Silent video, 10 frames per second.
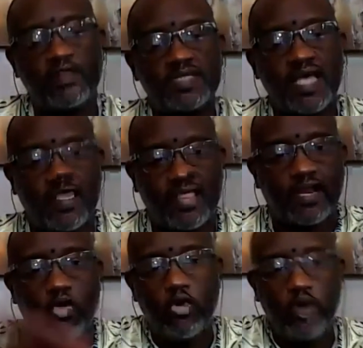Blah, blah, blah.
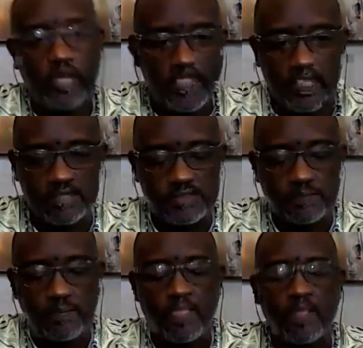And the
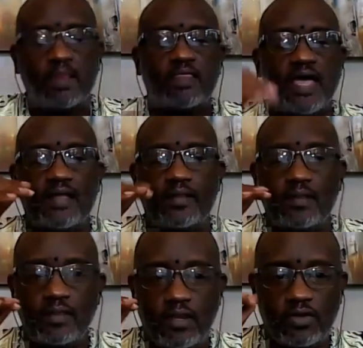flip side of that coin
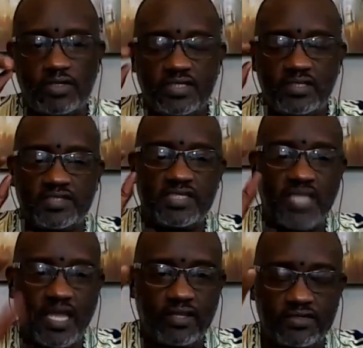is
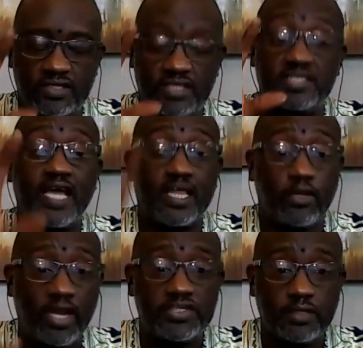that there
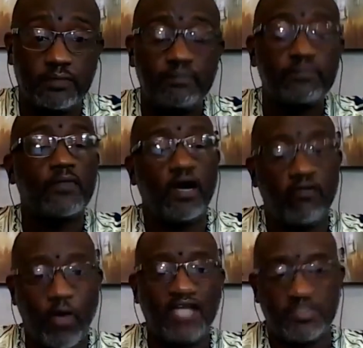is
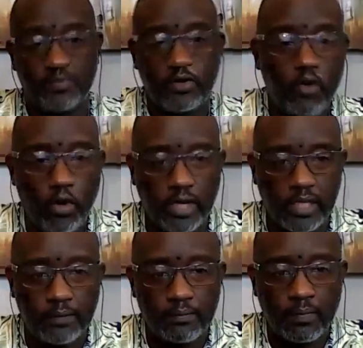this
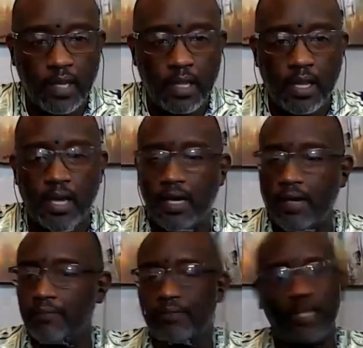declaration of white
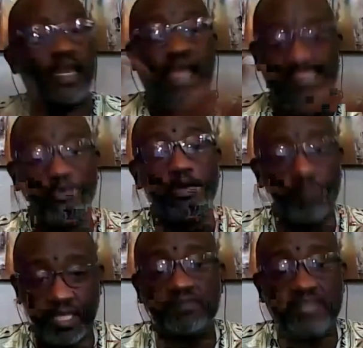superiority,
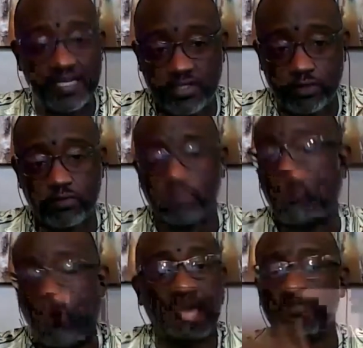
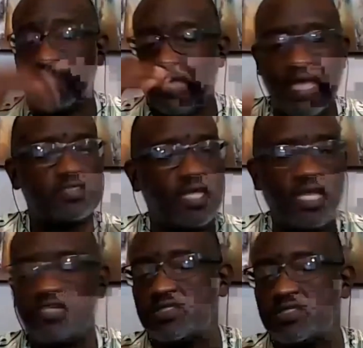and everyone believes
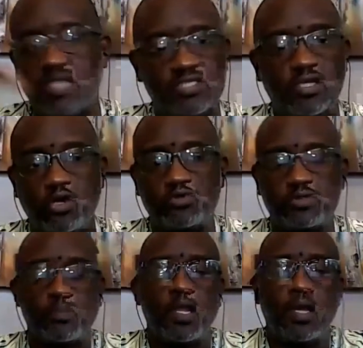that too: whites,
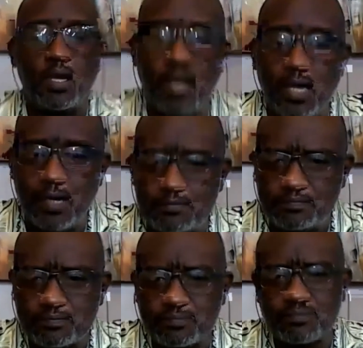Blacks, Asians,
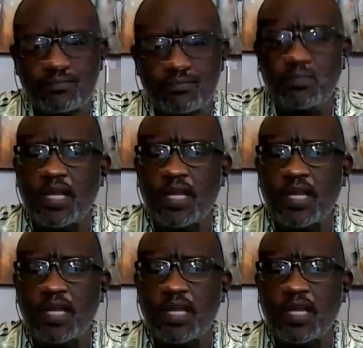Latinos.